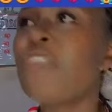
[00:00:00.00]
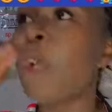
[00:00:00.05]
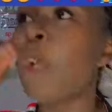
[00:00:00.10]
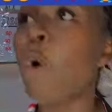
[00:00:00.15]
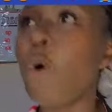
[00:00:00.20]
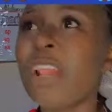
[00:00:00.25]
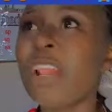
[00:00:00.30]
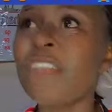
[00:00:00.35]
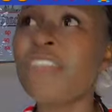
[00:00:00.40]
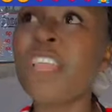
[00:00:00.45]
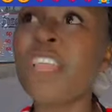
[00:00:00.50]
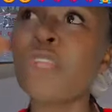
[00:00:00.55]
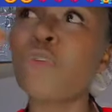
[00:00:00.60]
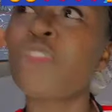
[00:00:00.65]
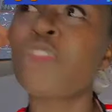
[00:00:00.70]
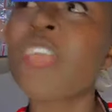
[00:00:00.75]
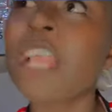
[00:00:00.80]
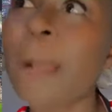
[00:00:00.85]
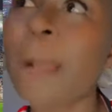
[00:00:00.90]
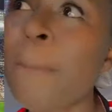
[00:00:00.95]
the only thing you
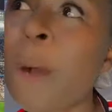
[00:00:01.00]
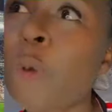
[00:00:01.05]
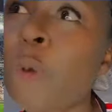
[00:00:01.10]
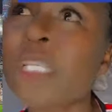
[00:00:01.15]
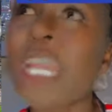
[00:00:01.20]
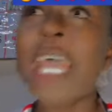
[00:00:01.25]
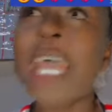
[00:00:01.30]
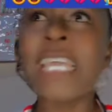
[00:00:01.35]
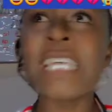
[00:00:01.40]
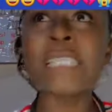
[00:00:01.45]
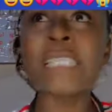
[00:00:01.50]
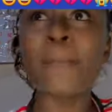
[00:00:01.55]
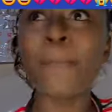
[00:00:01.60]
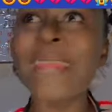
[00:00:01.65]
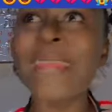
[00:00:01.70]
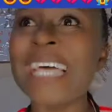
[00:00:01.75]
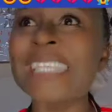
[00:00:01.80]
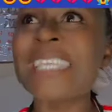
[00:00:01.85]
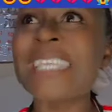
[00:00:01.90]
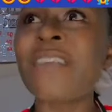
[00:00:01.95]
think about is
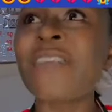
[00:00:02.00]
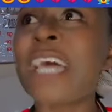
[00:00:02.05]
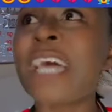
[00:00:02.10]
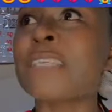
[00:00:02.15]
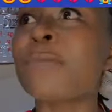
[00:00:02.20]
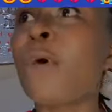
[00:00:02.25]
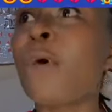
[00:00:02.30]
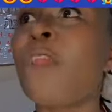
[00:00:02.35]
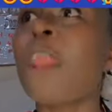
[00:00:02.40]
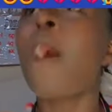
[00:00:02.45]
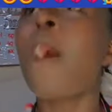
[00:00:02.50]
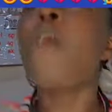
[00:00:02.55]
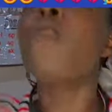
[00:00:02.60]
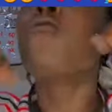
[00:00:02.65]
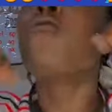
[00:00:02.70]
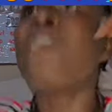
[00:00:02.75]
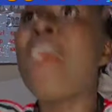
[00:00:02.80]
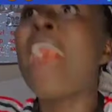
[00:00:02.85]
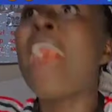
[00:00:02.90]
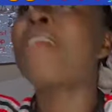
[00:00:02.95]
placing that ball
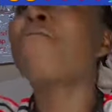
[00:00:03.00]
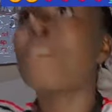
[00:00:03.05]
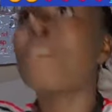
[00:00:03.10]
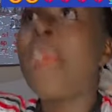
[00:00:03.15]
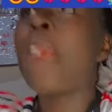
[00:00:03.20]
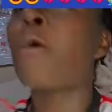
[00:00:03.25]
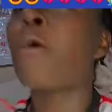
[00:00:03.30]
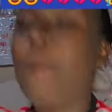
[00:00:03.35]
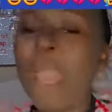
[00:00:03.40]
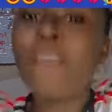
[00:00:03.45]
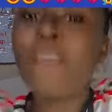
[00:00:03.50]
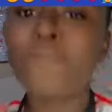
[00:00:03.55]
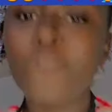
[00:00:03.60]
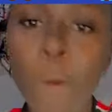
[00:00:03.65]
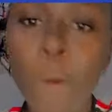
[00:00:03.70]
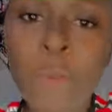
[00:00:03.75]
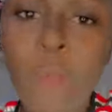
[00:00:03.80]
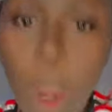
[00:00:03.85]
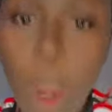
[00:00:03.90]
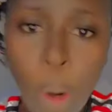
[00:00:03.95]
far, far away
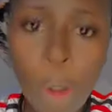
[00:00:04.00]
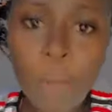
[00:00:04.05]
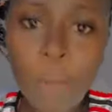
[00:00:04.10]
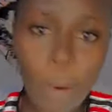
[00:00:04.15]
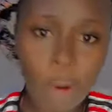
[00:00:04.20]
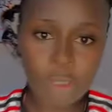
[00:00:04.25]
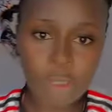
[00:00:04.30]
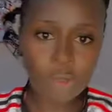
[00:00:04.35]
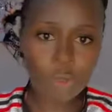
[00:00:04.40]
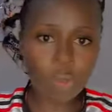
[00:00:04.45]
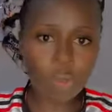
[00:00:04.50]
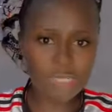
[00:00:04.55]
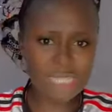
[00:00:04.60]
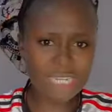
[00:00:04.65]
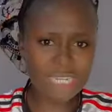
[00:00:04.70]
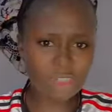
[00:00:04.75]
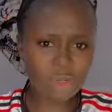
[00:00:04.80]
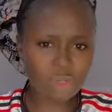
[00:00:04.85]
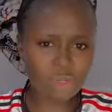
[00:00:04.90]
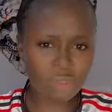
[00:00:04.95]
from your own box. Was
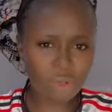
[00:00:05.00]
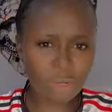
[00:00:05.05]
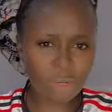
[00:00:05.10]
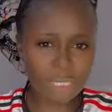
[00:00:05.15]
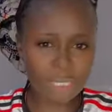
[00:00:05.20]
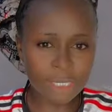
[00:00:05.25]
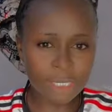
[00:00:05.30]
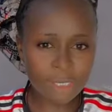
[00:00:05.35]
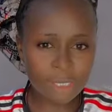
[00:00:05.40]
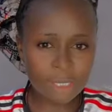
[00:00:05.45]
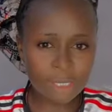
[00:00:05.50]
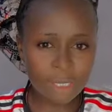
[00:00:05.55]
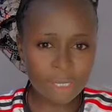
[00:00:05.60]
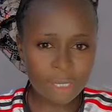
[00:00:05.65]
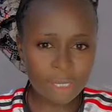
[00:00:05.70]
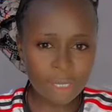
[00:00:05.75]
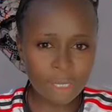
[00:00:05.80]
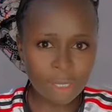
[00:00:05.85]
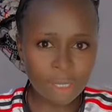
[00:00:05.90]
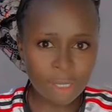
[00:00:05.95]
I taught wrongly?
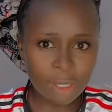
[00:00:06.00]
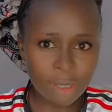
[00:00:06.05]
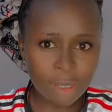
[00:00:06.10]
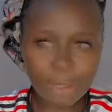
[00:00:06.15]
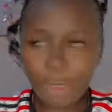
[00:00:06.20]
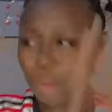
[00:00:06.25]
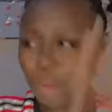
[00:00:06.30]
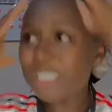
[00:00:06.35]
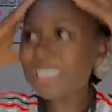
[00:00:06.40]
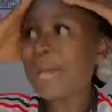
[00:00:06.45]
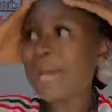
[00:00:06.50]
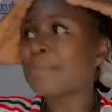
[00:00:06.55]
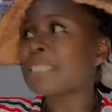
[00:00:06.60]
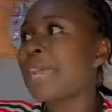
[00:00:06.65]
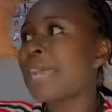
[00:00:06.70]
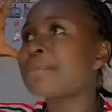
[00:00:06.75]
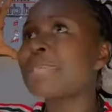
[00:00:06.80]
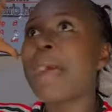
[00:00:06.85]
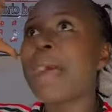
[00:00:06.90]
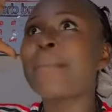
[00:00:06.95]
Because
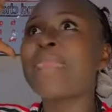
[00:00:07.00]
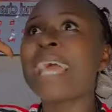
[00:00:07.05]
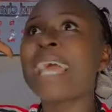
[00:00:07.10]
sometimes I'm